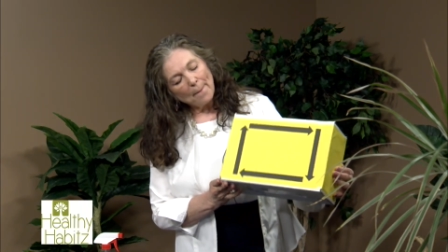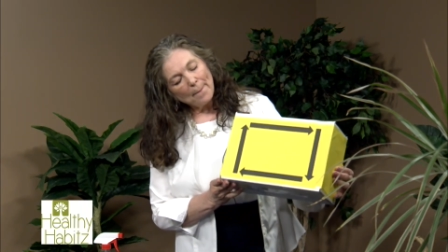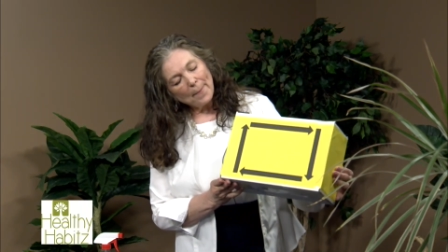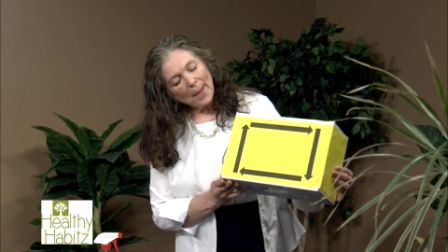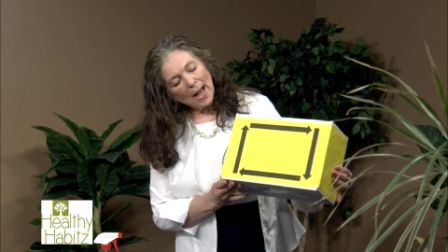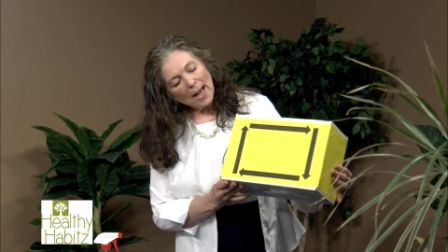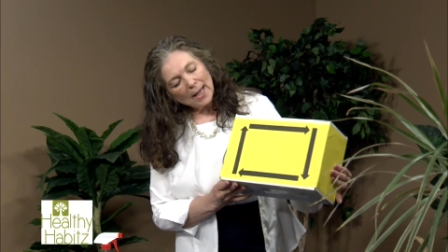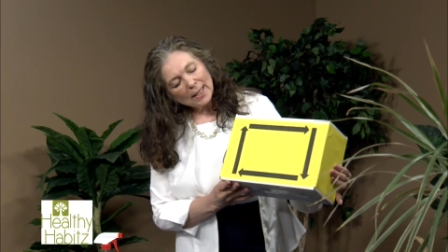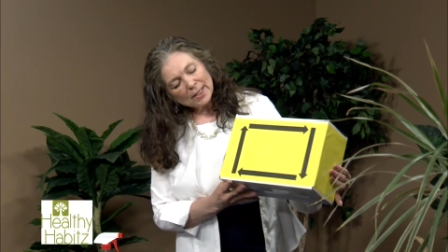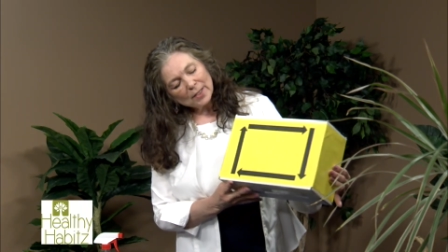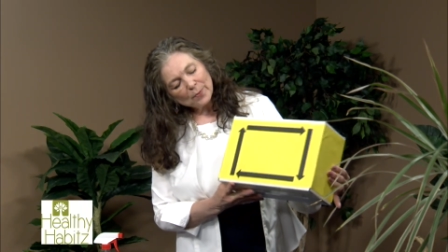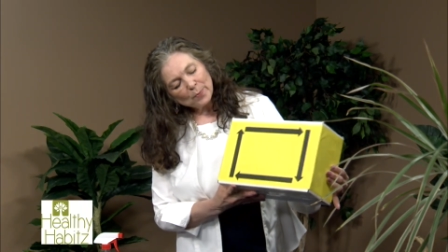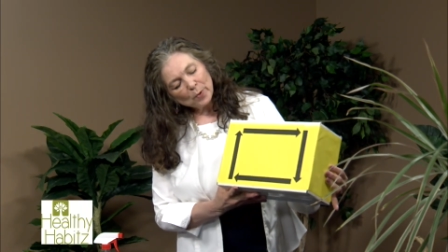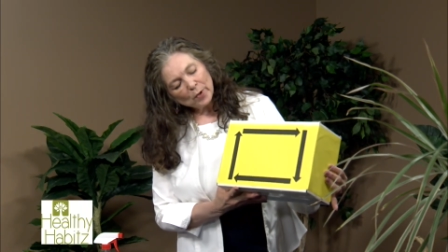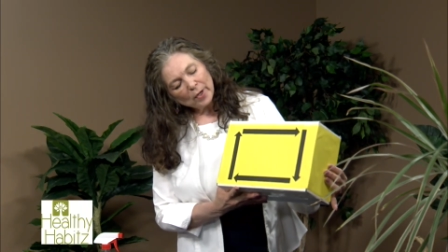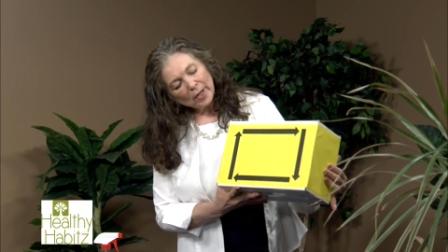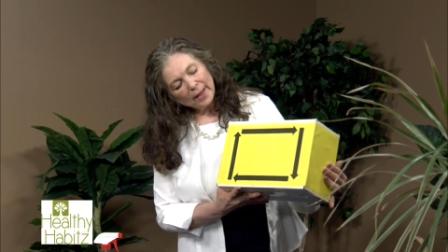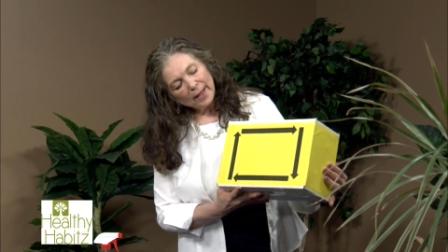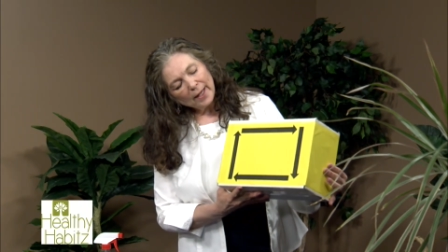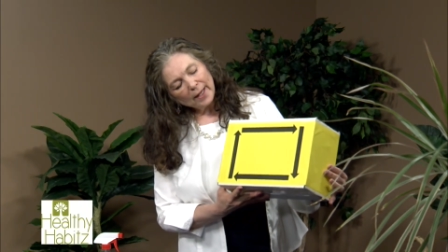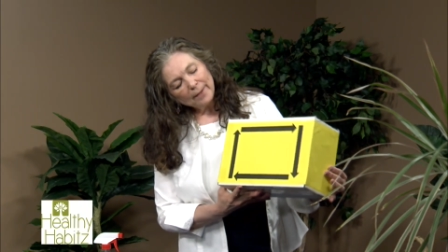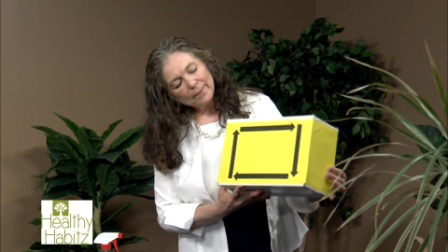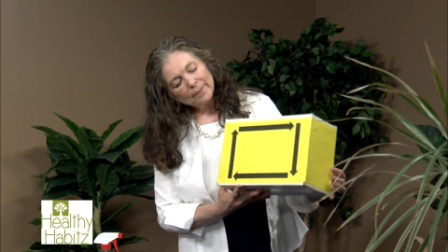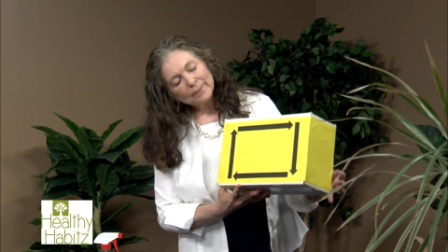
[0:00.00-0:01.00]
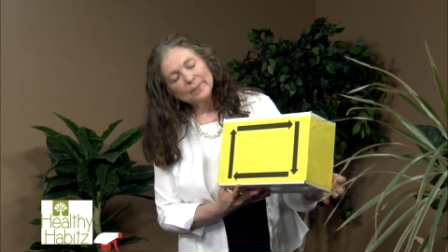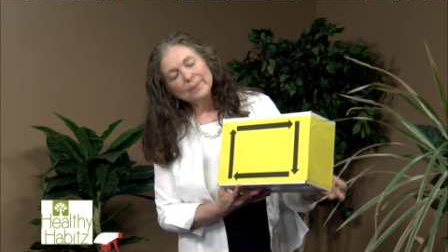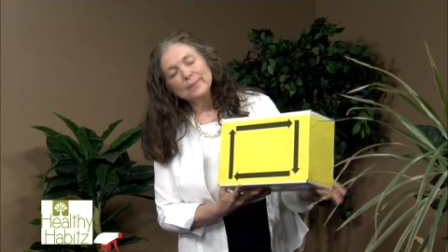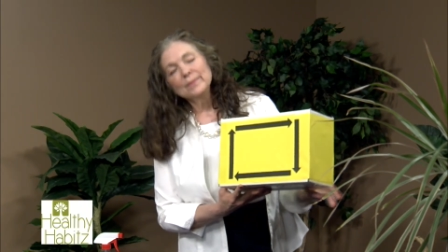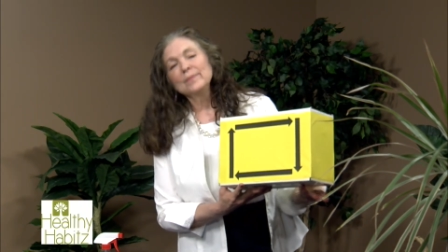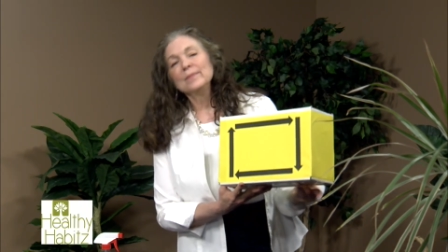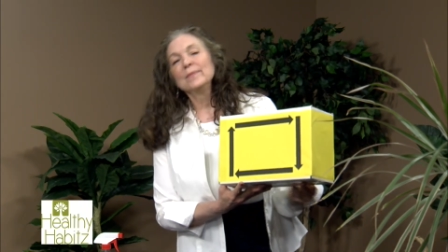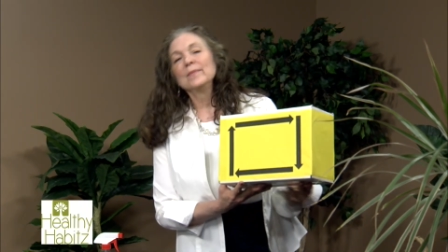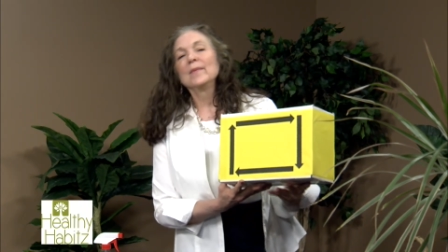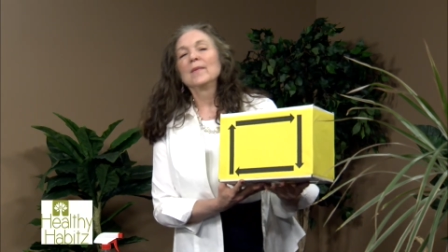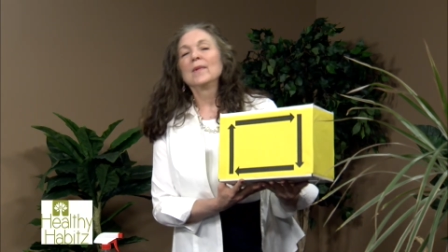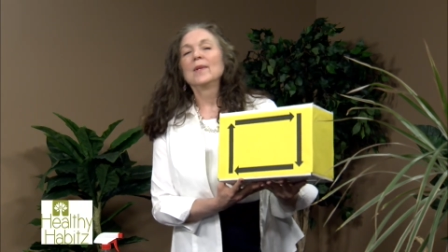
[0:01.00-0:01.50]
box breathing
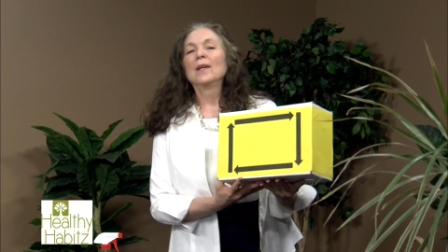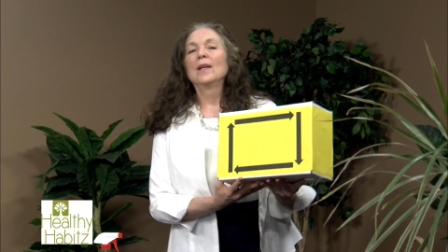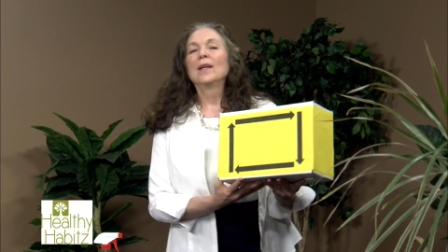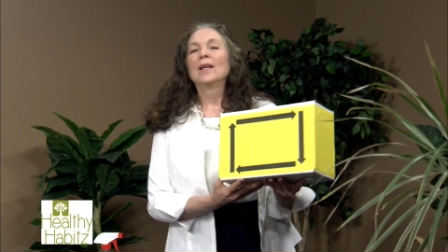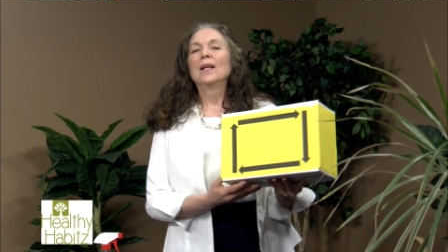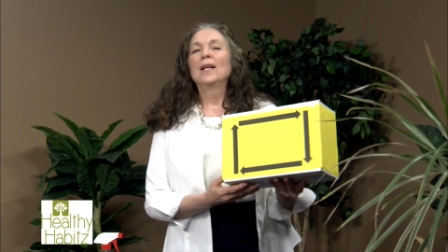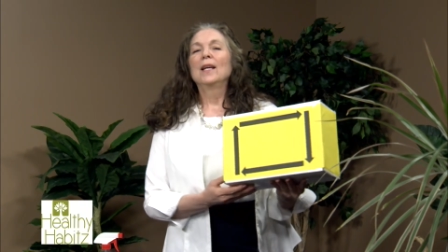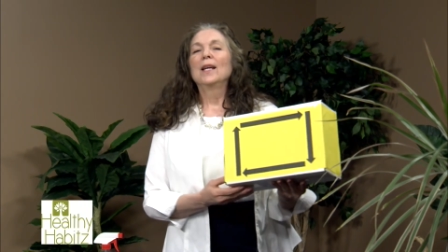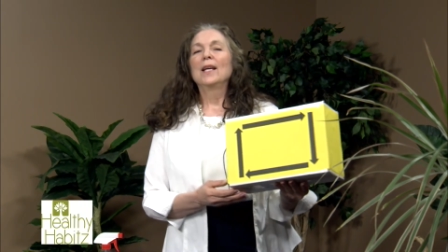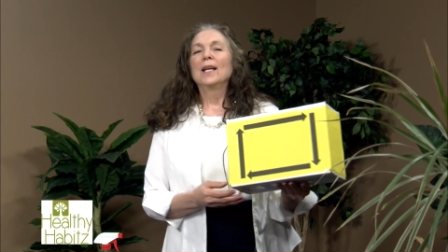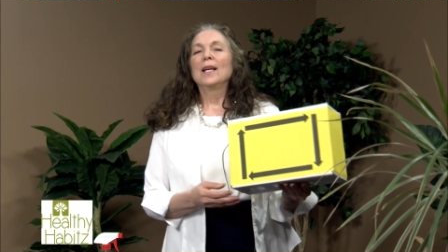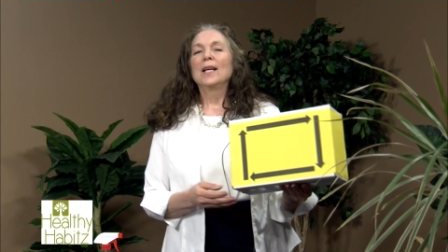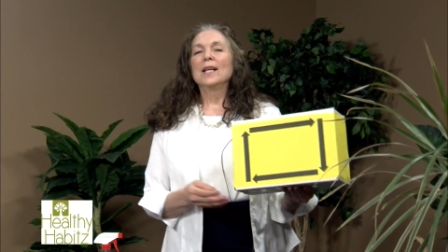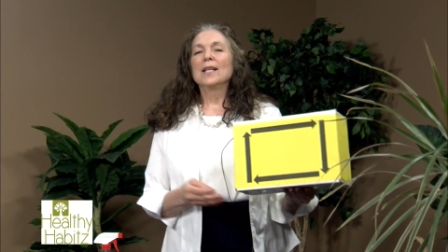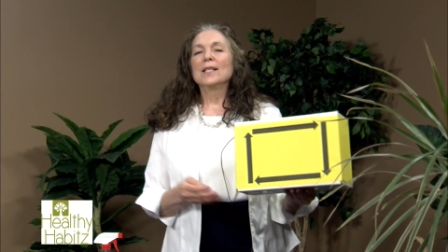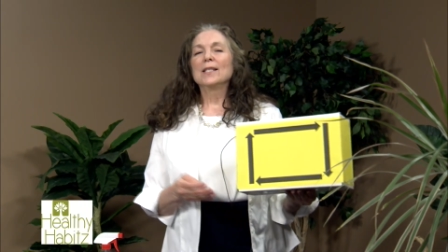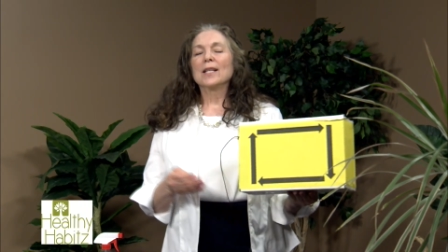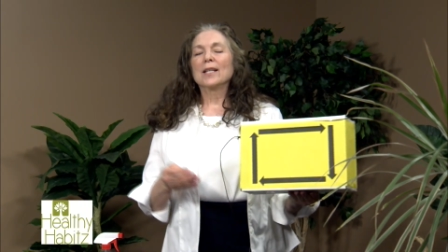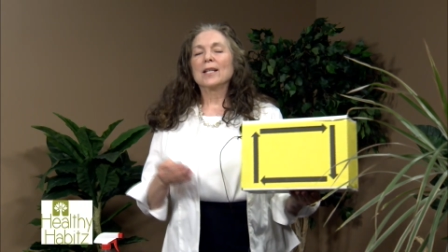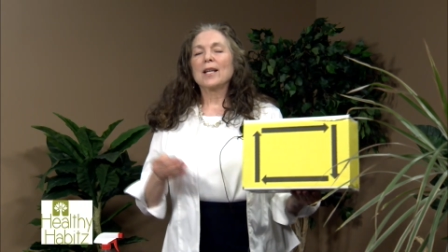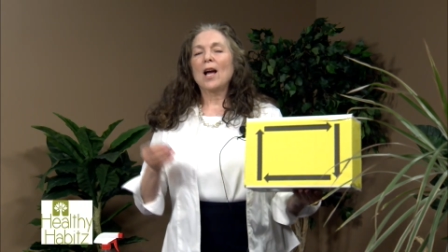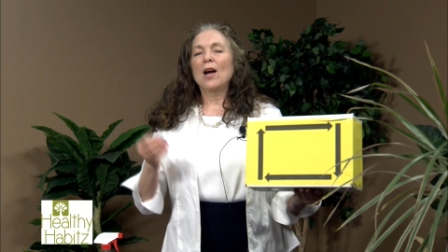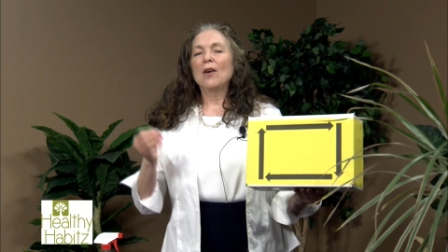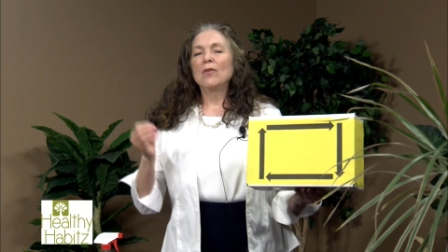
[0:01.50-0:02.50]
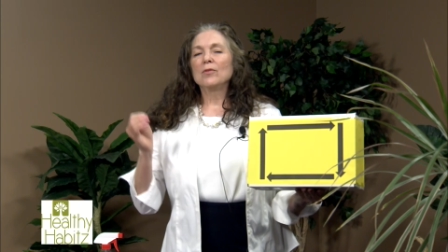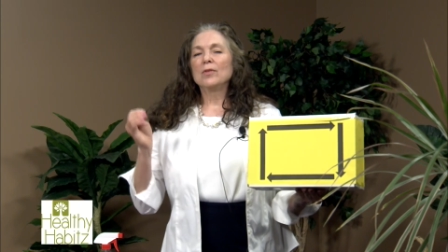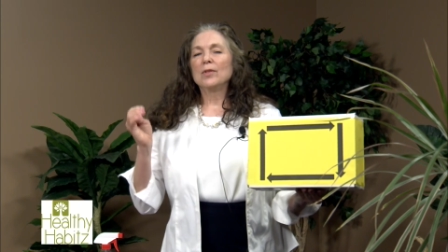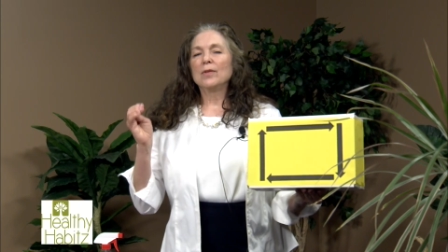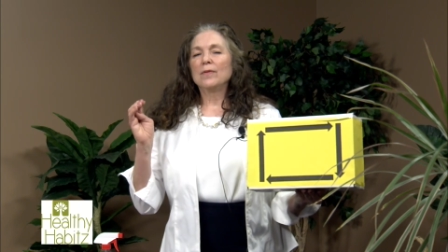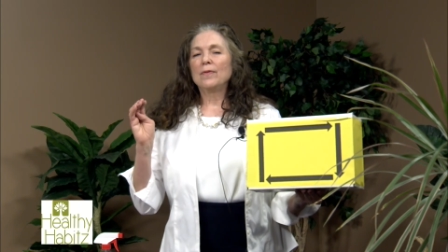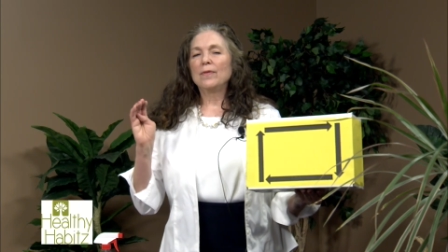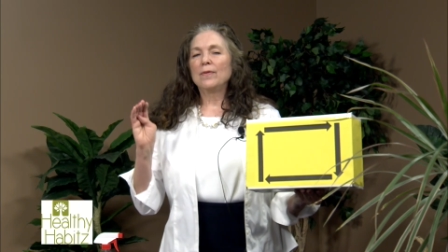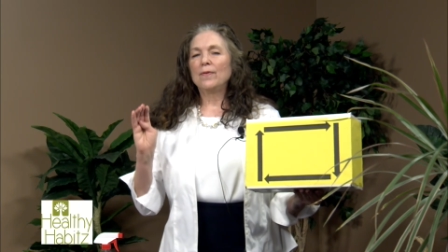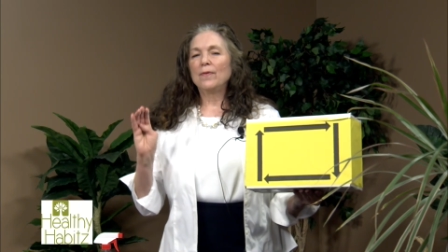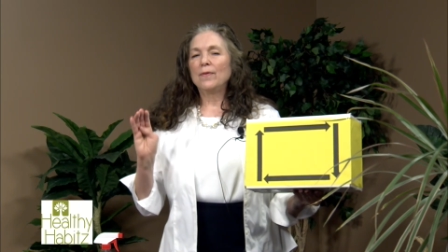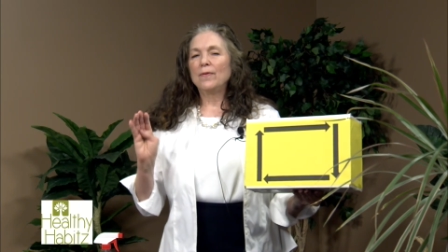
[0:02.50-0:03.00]
is a count
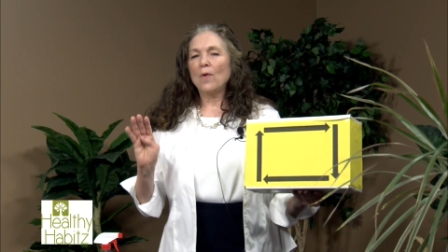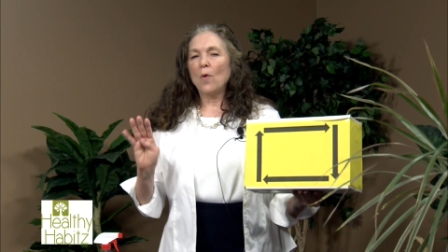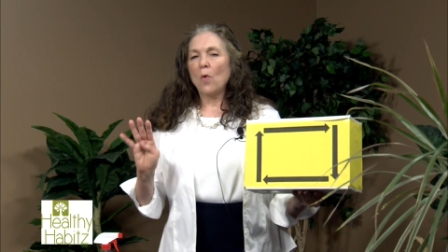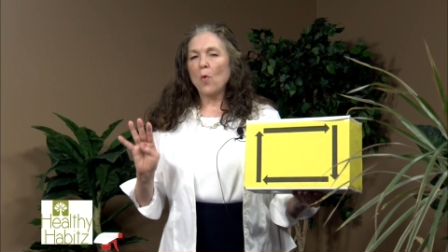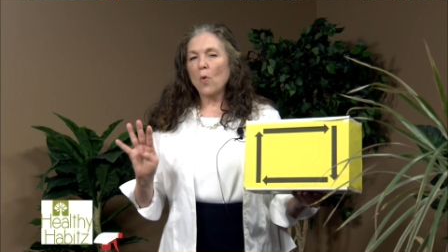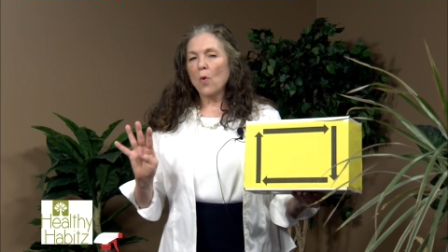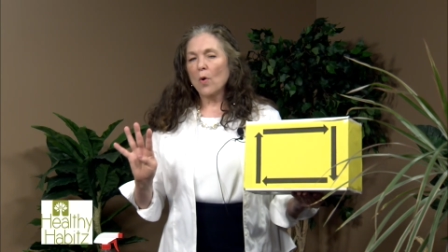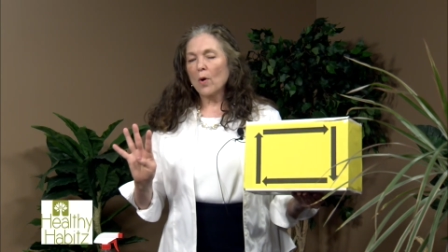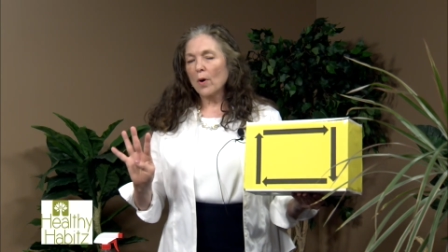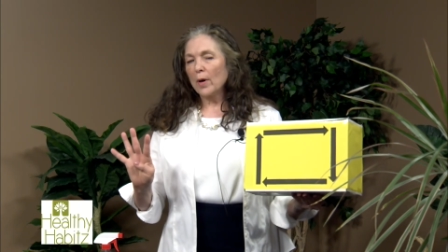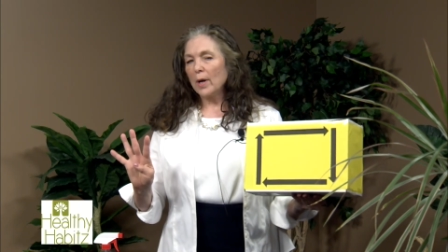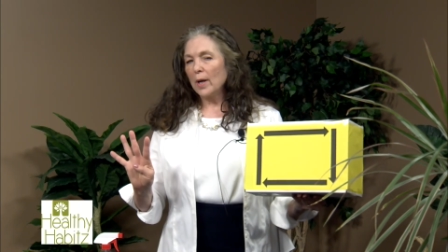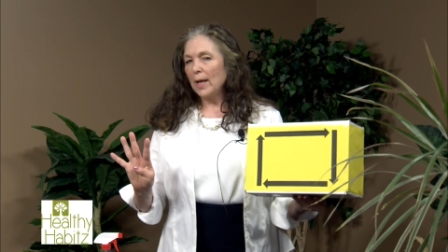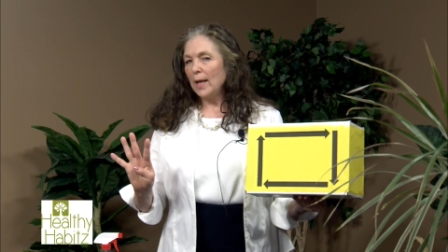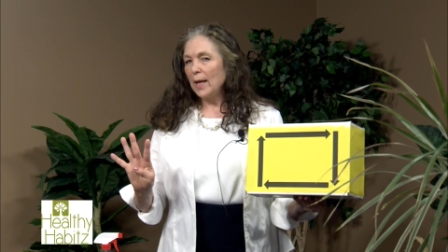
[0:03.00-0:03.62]
of 4